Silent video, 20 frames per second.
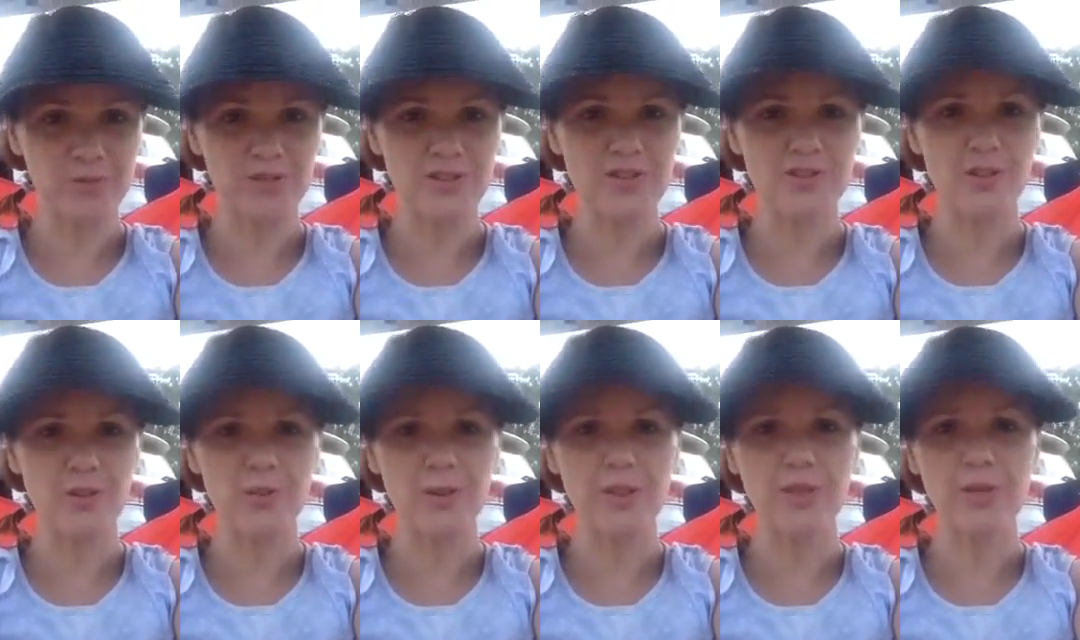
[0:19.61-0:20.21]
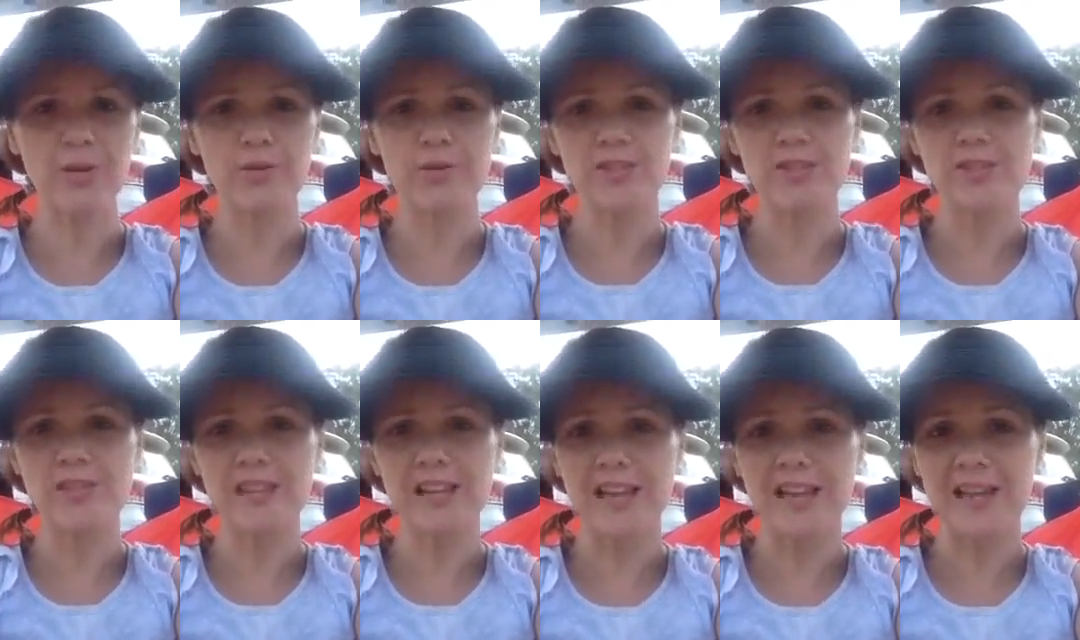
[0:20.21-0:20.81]
So we thought
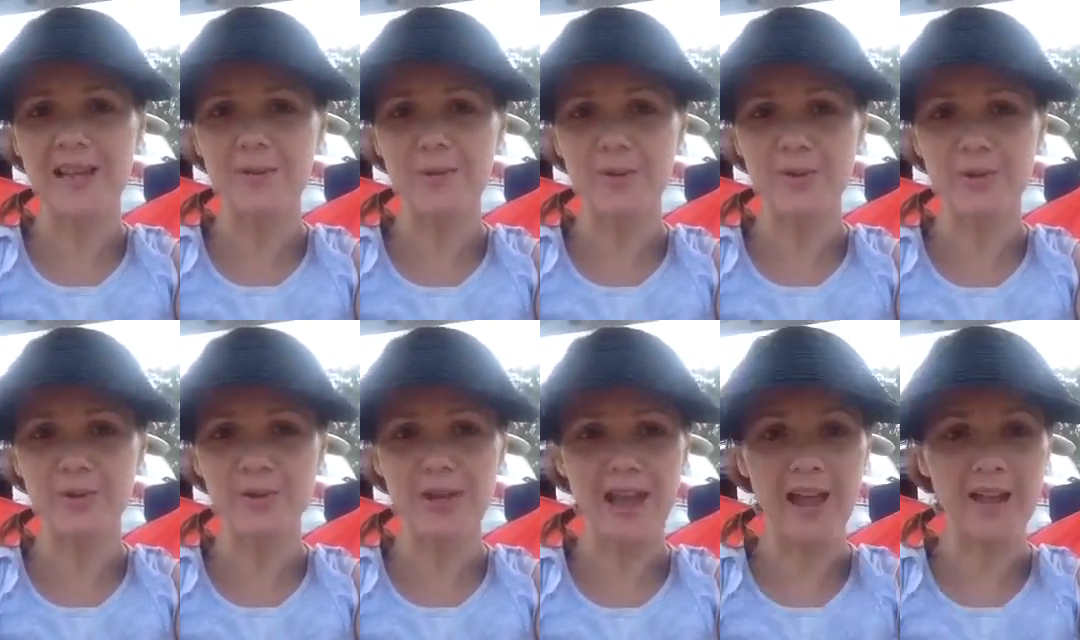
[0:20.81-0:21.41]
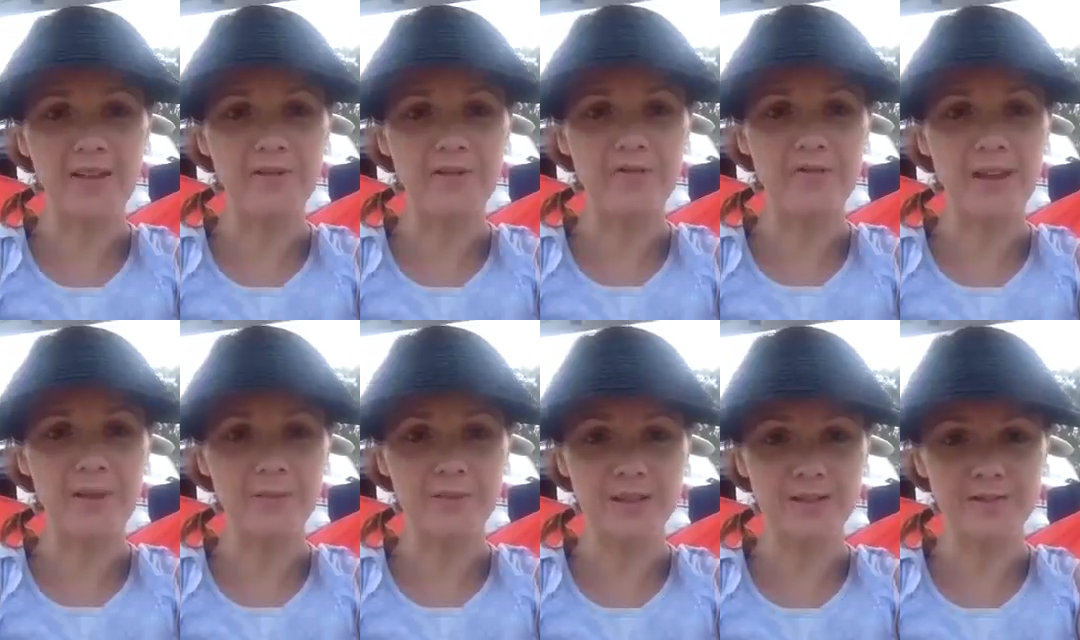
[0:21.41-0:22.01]
today we would have
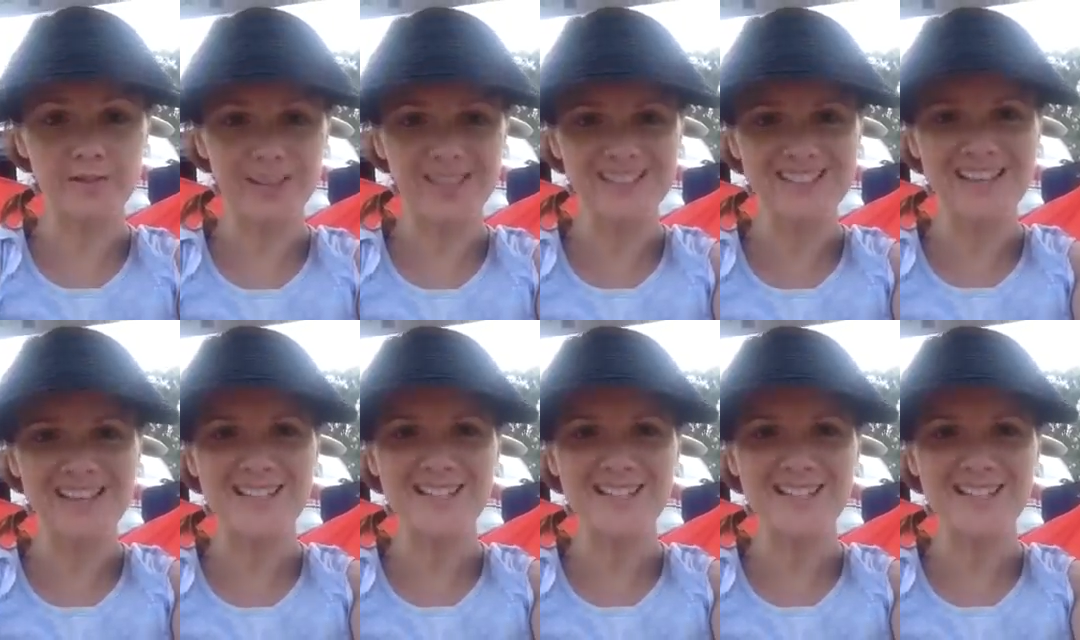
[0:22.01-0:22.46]
family fun day.